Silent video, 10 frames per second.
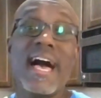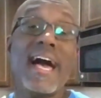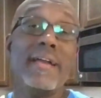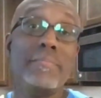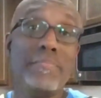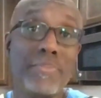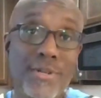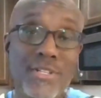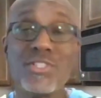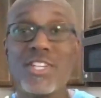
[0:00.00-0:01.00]
I
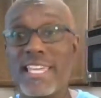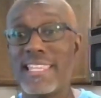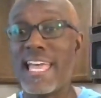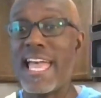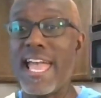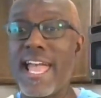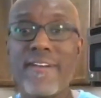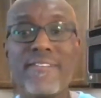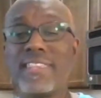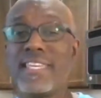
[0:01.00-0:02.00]
appreciate
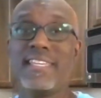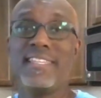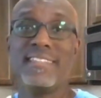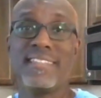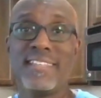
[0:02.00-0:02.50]
everything